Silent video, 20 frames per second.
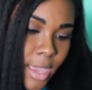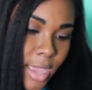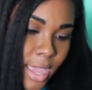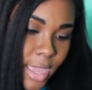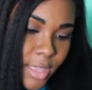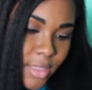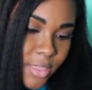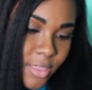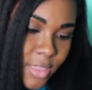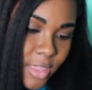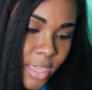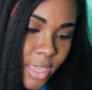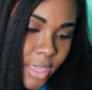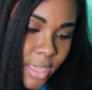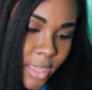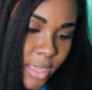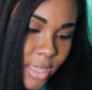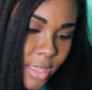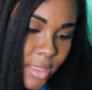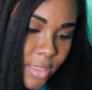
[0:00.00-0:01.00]
I
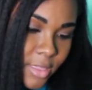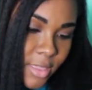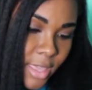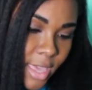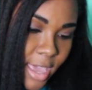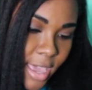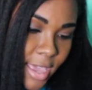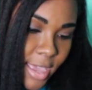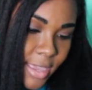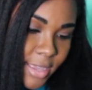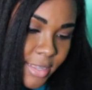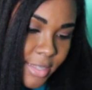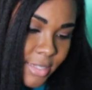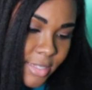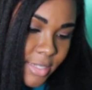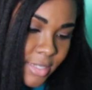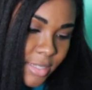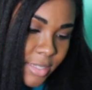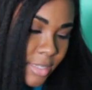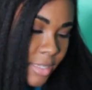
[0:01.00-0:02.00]
think
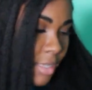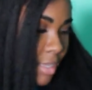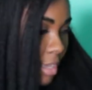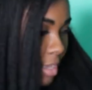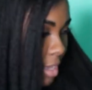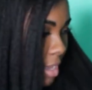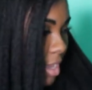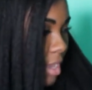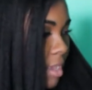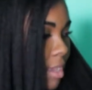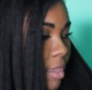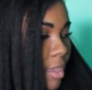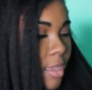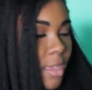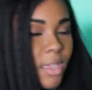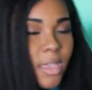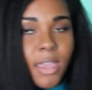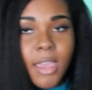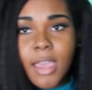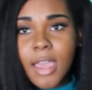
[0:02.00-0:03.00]
that
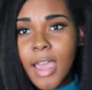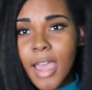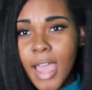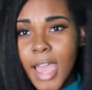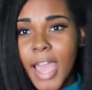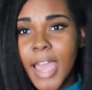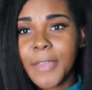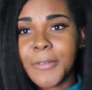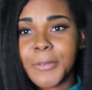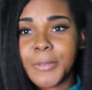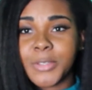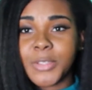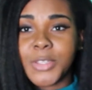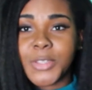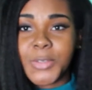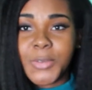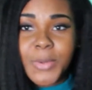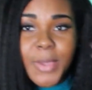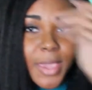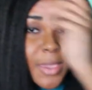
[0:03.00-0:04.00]
I will
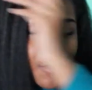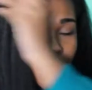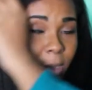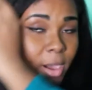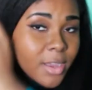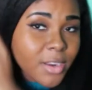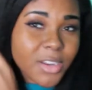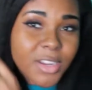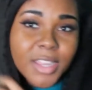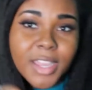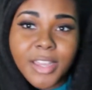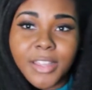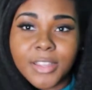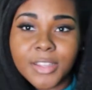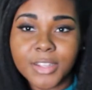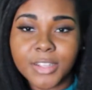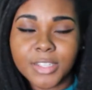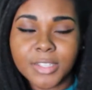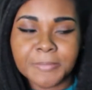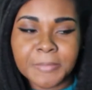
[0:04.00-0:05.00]
do a
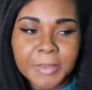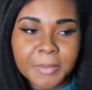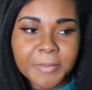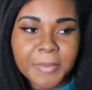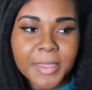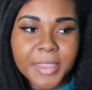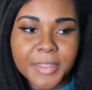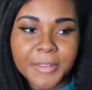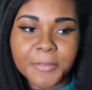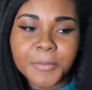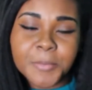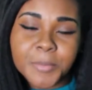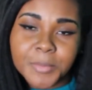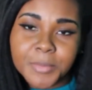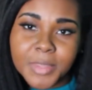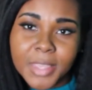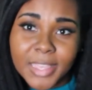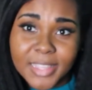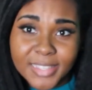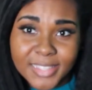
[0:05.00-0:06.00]
watercolor speed paint
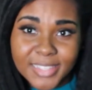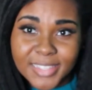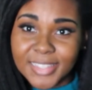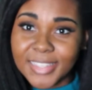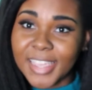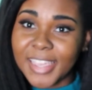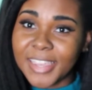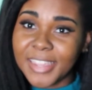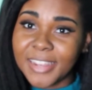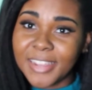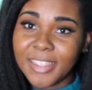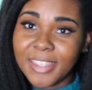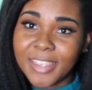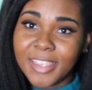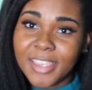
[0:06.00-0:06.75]
instead